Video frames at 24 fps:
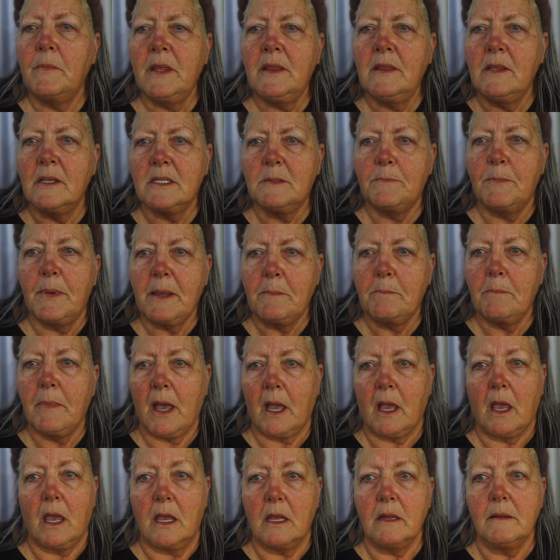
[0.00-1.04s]
in this big
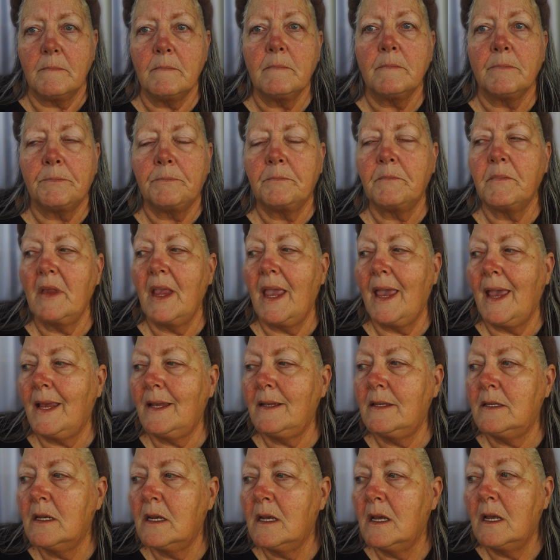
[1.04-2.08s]
bucket.
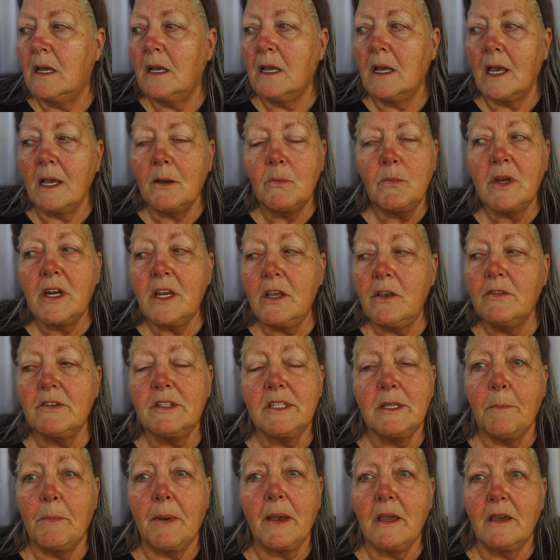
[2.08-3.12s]
And I want to use
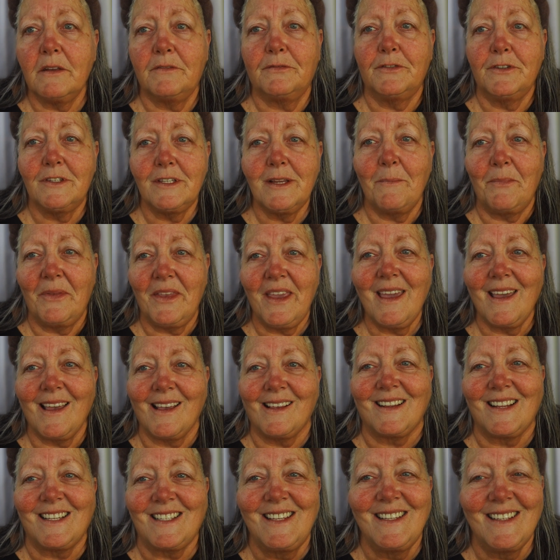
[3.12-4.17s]
the bucket for something
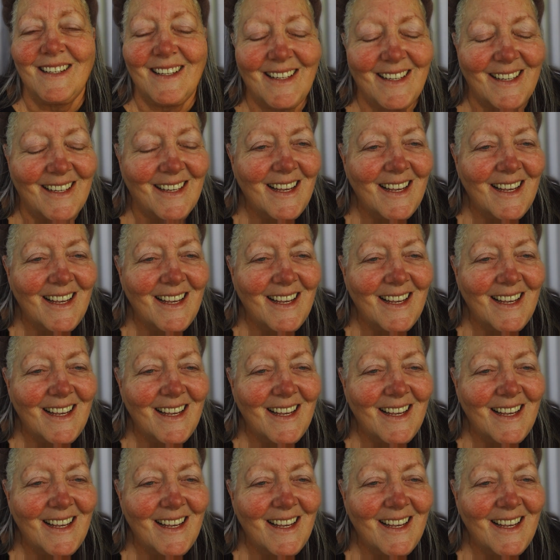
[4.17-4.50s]
else.